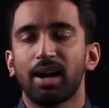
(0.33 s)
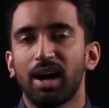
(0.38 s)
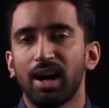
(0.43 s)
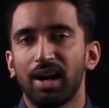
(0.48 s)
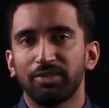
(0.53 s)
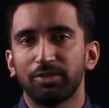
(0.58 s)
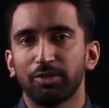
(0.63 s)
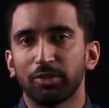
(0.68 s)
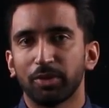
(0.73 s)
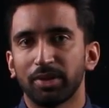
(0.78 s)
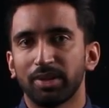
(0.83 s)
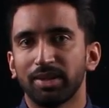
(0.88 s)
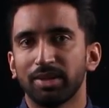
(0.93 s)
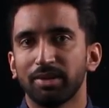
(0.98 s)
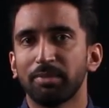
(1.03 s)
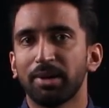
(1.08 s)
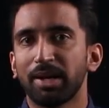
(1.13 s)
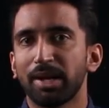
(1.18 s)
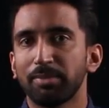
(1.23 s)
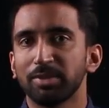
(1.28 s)
Hi everyone,
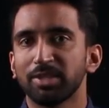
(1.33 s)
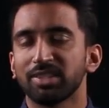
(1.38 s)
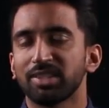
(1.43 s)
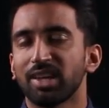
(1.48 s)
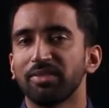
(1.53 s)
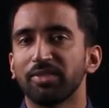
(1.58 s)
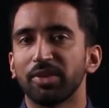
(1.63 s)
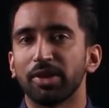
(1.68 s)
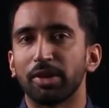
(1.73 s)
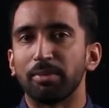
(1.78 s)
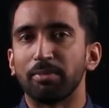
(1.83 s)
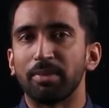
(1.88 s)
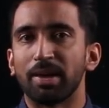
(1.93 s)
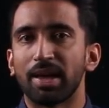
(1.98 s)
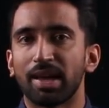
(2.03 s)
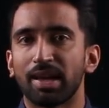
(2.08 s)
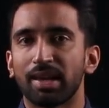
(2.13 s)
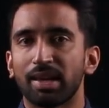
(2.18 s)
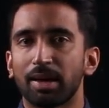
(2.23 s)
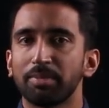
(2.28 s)
my name is Sai Venom
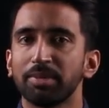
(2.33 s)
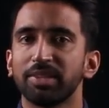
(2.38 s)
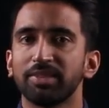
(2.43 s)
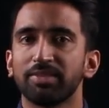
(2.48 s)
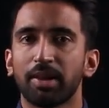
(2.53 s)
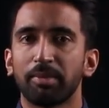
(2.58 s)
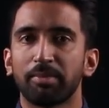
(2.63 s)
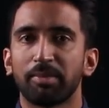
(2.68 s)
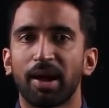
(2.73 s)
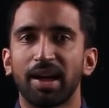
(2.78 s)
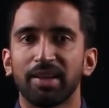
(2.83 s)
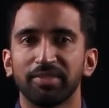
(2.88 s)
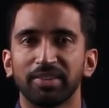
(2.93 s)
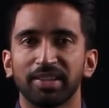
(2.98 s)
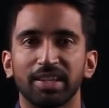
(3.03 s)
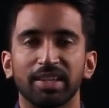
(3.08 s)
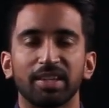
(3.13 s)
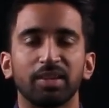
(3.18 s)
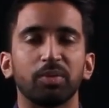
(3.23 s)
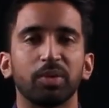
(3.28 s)
and I'm a developer
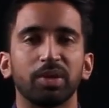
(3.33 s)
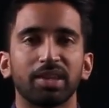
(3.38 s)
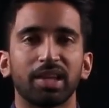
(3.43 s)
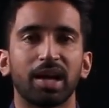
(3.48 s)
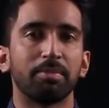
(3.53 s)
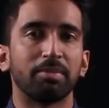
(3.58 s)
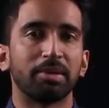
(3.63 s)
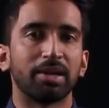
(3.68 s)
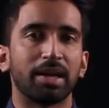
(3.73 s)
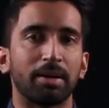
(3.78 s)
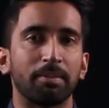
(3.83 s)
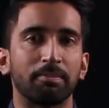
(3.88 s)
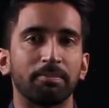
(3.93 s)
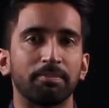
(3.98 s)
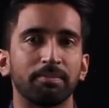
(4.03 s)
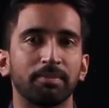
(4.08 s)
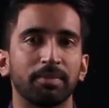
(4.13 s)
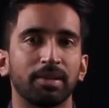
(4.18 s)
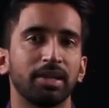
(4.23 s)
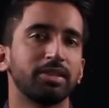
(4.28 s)
advocate with IBM.
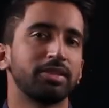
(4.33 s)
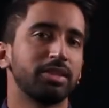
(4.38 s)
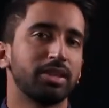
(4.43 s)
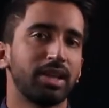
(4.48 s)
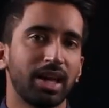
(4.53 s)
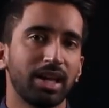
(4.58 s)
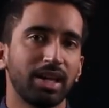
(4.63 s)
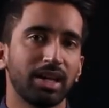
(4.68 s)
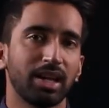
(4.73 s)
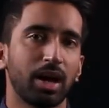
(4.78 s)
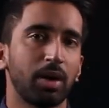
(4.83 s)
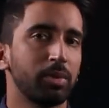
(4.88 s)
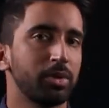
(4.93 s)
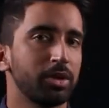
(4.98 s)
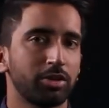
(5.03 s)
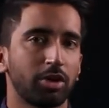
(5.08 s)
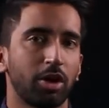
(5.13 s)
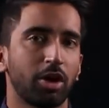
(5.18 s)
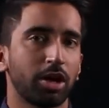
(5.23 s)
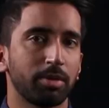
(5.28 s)
Today I want
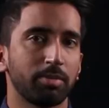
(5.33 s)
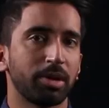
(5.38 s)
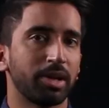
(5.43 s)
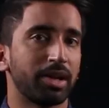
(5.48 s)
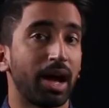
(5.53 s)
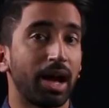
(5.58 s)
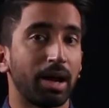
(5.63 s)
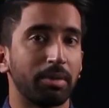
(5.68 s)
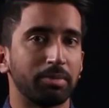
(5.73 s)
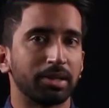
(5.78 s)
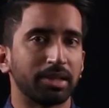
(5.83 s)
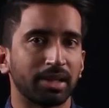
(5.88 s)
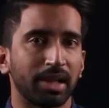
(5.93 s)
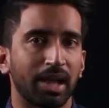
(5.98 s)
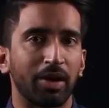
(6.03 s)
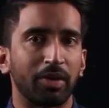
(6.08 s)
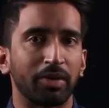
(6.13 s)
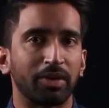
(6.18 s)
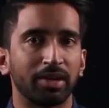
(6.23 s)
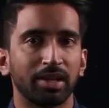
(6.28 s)
to talk about hybrid
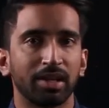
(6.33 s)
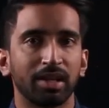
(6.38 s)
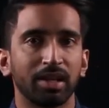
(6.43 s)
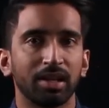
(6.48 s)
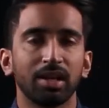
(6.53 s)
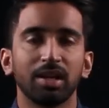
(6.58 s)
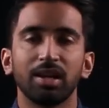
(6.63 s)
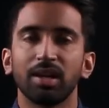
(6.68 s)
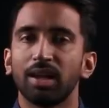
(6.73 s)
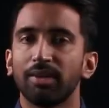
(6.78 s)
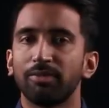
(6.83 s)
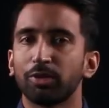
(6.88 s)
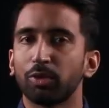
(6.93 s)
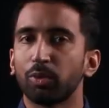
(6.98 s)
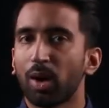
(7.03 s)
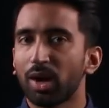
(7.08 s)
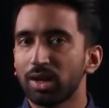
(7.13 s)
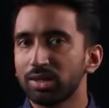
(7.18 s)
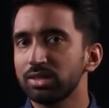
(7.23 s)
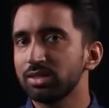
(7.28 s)
cloud. If you're
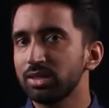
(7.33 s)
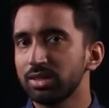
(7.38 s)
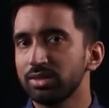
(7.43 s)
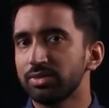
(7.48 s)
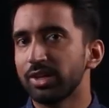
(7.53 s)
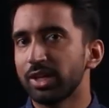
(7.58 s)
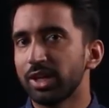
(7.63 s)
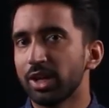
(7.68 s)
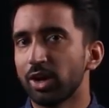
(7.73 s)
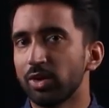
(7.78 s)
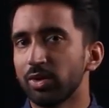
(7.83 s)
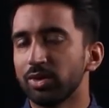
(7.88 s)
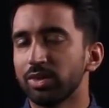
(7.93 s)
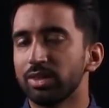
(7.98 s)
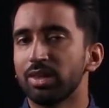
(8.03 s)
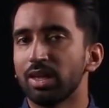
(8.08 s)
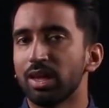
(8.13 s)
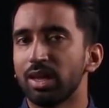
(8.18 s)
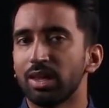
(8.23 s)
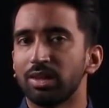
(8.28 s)
watching this video,
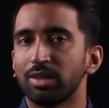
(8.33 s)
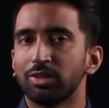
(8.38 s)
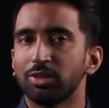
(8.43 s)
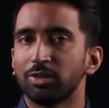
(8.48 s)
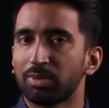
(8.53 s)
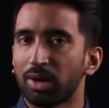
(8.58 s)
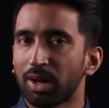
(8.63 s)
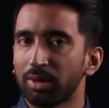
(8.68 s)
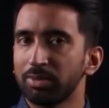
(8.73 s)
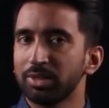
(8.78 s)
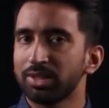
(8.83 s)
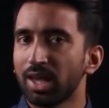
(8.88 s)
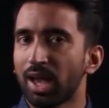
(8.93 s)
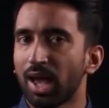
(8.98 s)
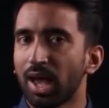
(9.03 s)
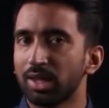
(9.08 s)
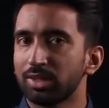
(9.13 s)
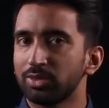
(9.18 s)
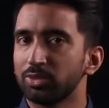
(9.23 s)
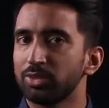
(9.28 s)
then you're probably
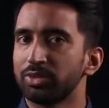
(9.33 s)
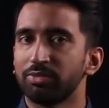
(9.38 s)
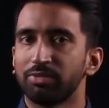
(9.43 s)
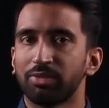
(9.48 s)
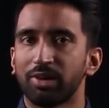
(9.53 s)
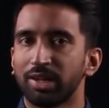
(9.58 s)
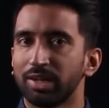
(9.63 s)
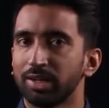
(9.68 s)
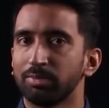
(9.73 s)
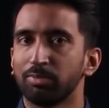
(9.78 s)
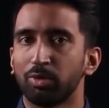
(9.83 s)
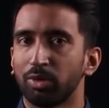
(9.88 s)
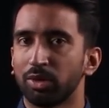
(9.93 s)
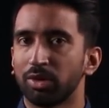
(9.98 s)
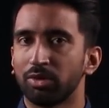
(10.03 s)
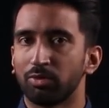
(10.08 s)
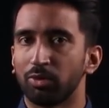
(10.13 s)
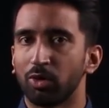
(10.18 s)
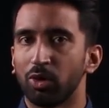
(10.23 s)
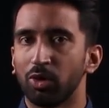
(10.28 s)
tasked with a very
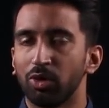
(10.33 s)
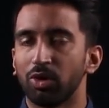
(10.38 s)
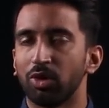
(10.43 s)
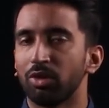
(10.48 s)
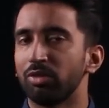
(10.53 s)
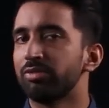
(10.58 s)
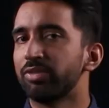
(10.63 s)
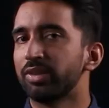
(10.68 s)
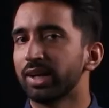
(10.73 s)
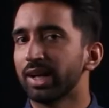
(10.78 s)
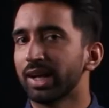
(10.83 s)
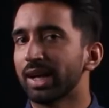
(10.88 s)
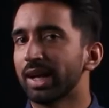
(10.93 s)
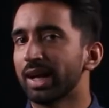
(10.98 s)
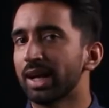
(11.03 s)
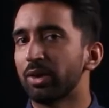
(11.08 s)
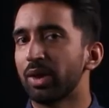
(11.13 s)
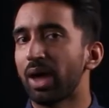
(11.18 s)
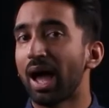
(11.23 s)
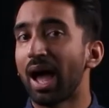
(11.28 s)
important role of figuring
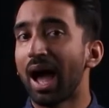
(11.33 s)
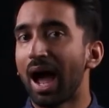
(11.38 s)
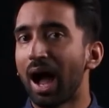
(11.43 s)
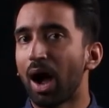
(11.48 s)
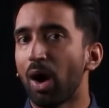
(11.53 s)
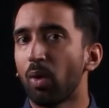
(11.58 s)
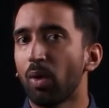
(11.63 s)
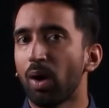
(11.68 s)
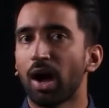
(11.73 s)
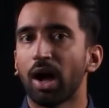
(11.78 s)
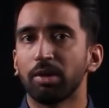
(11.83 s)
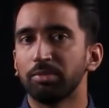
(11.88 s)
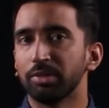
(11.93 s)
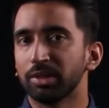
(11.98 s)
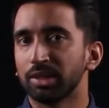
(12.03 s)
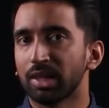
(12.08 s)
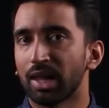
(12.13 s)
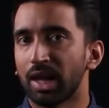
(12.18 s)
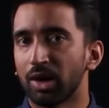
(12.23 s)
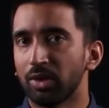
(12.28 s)
out how
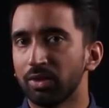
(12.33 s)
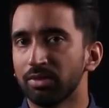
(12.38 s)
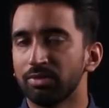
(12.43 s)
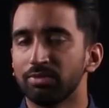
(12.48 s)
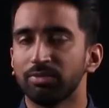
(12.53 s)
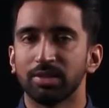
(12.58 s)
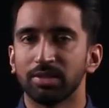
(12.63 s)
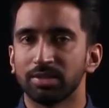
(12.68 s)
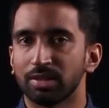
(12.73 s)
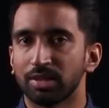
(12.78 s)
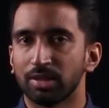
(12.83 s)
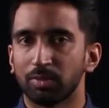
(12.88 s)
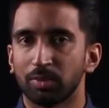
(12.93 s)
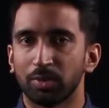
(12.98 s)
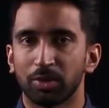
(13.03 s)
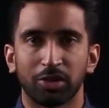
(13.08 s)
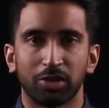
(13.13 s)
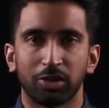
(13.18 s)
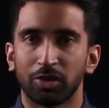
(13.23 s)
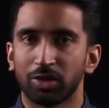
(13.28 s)
hybrid cloud fits in
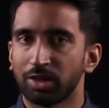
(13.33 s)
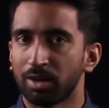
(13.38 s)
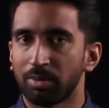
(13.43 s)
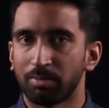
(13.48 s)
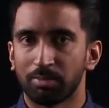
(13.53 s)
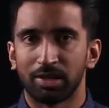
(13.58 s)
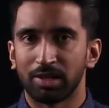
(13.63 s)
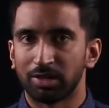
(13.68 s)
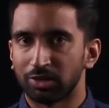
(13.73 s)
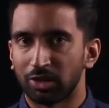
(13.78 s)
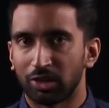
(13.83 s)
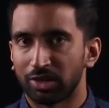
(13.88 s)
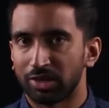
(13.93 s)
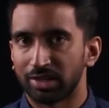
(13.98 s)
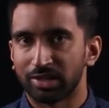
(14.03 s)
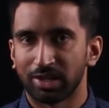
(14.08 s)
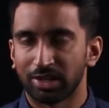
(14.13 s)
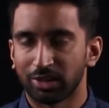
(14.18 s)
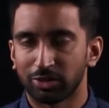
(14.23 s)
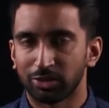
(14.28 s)
with your company's
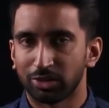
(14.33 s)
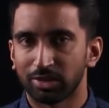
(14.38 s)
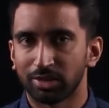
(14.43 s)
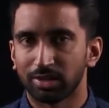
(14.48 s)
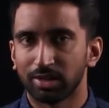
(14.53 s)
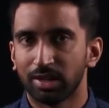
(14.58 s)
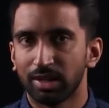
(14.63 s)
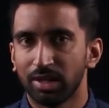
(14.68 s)
architecture.